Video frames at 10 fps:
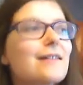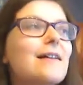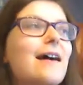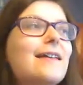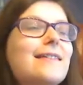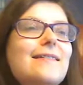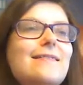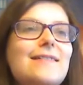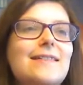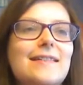I do
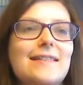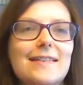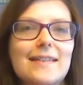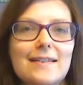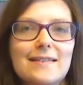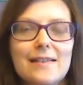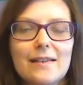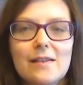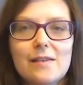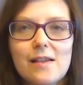understand
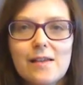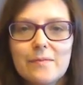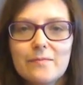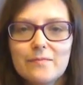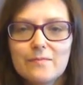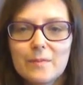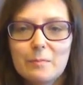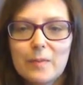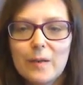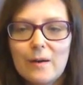the
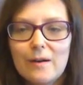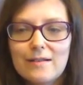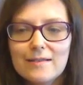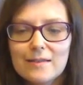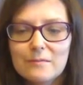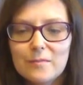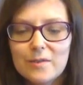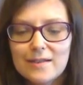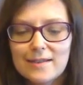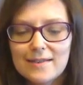plot,
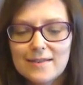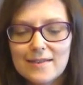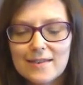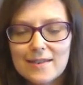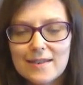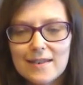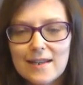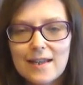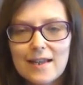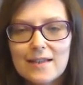but I just
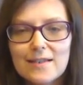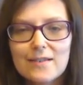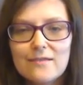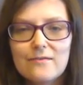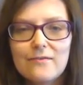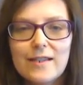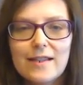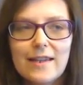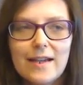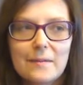don't feel
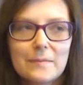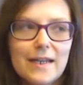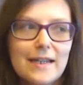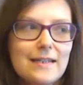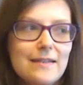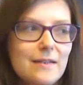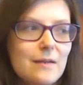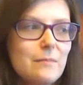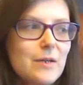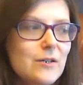that I'm getting the
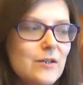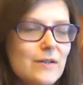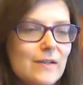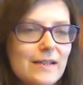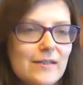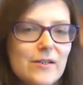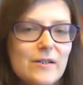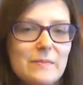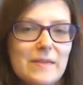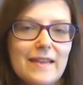emotional
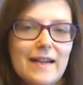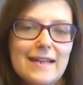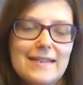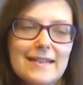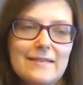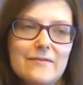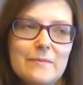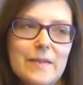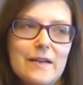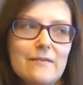enjoyment that I did
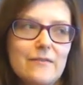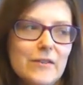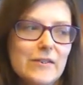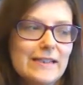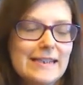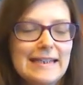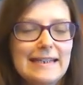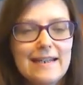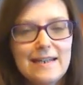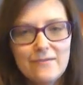from the Russell T
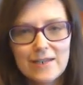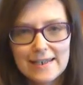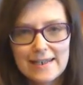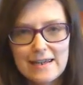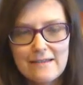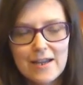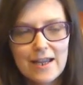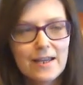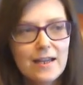Davies era.